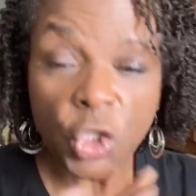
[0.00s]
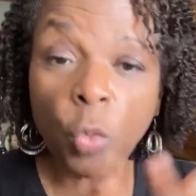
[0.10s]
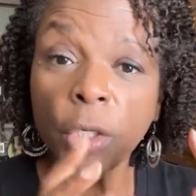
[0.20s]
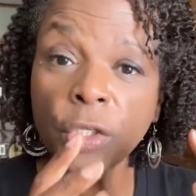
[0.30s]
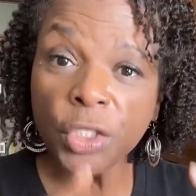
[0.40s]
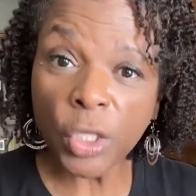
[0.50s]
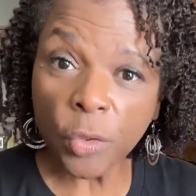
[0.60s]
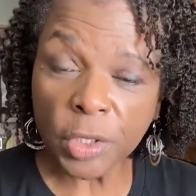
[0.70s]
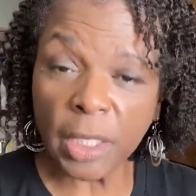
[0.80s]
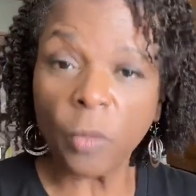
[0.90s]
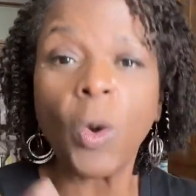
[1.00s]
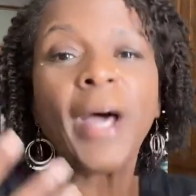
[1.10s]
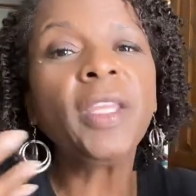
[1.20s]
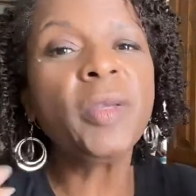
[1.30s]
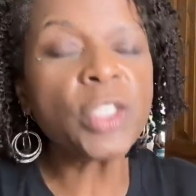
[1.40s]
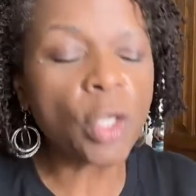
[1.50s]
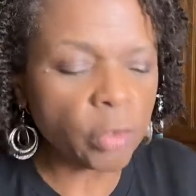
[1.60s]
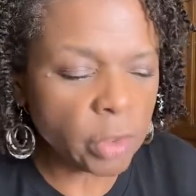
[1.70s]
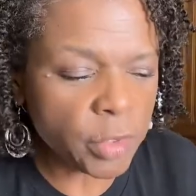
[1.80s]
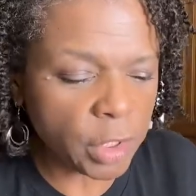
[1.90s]
You want to soak them. Why do you
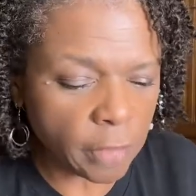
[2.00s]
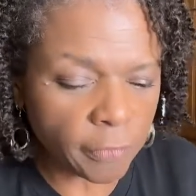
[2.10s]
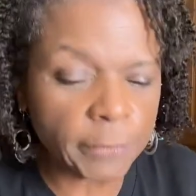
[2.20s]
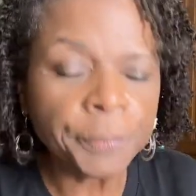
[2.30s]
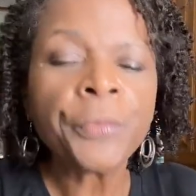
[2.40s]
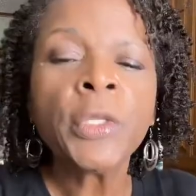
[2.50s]
soak them, Jennifer?